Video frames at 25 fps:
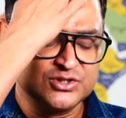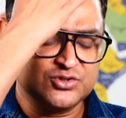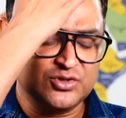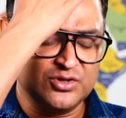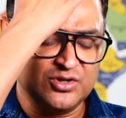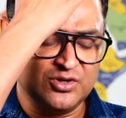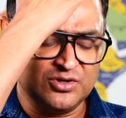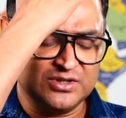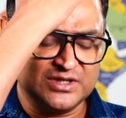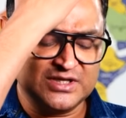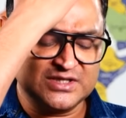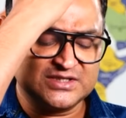So,
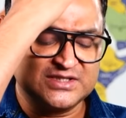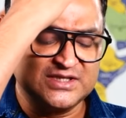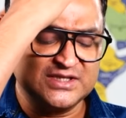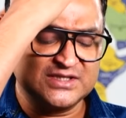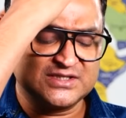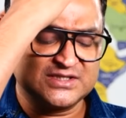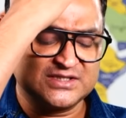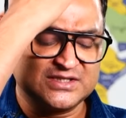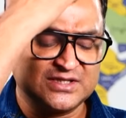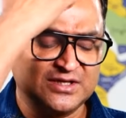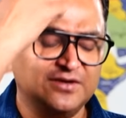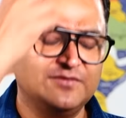you know,
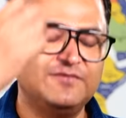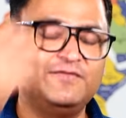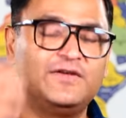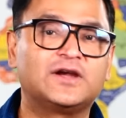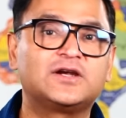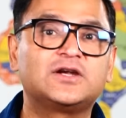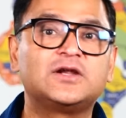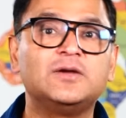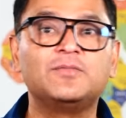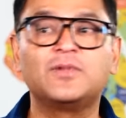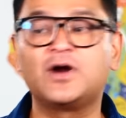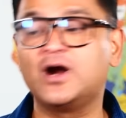this
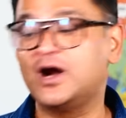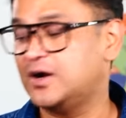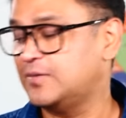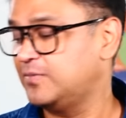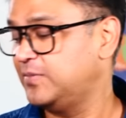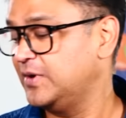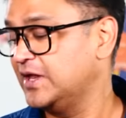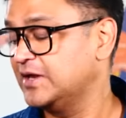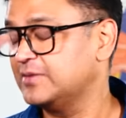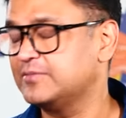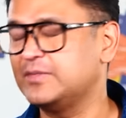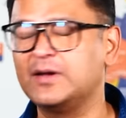victim
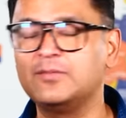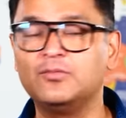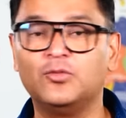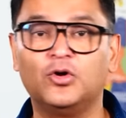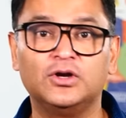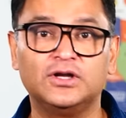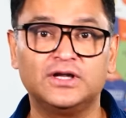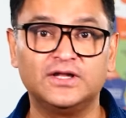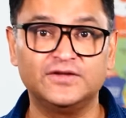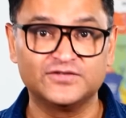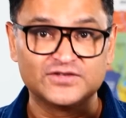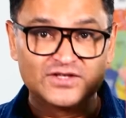card playing by
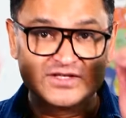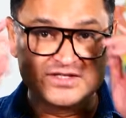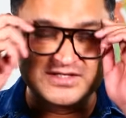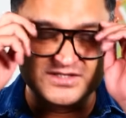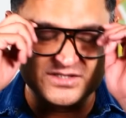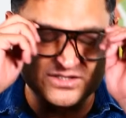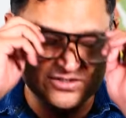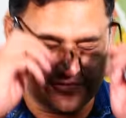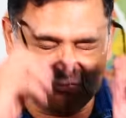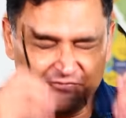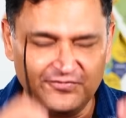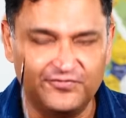Maldives, this
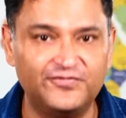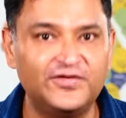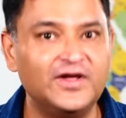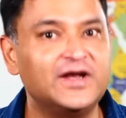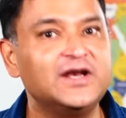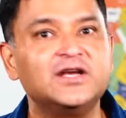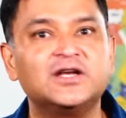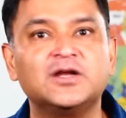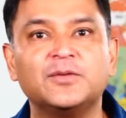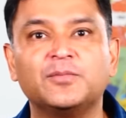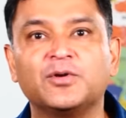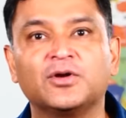is
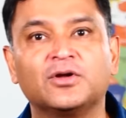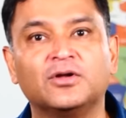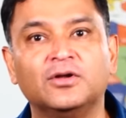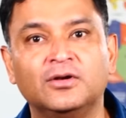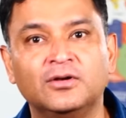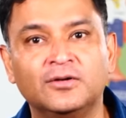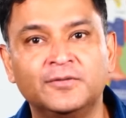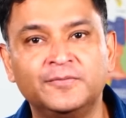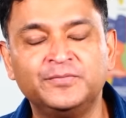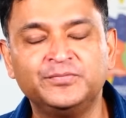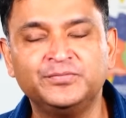very typical.